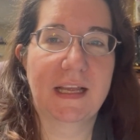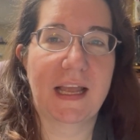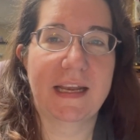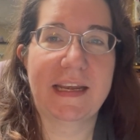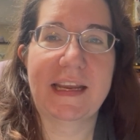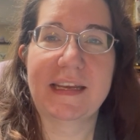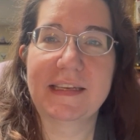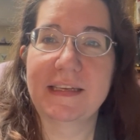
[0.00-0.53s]

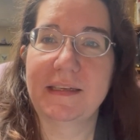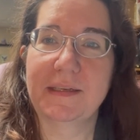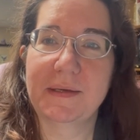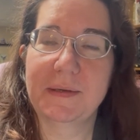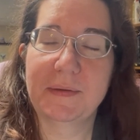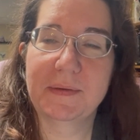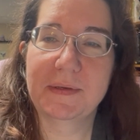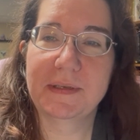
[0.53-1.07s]
need
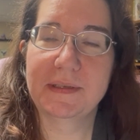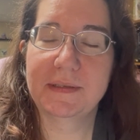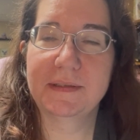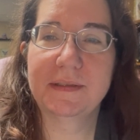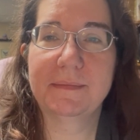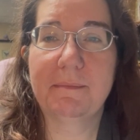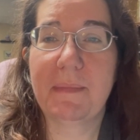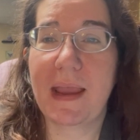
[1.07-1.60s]
to
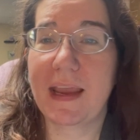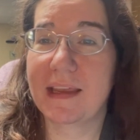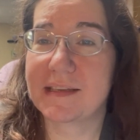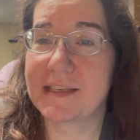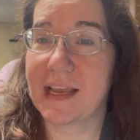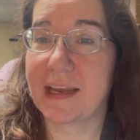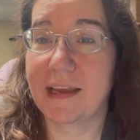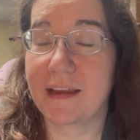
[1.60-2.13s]
make a
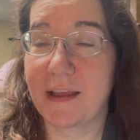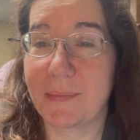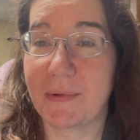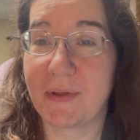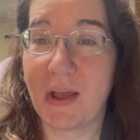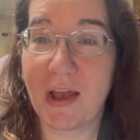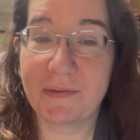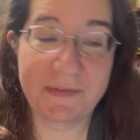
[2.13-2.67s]
second cup
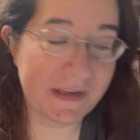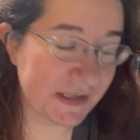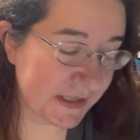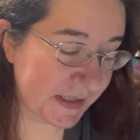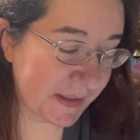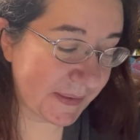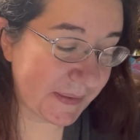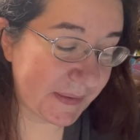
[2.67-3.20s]
of coffee
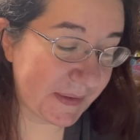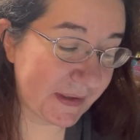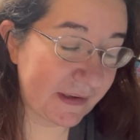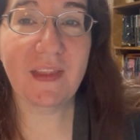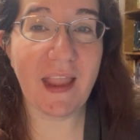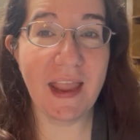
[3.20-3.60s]
soon.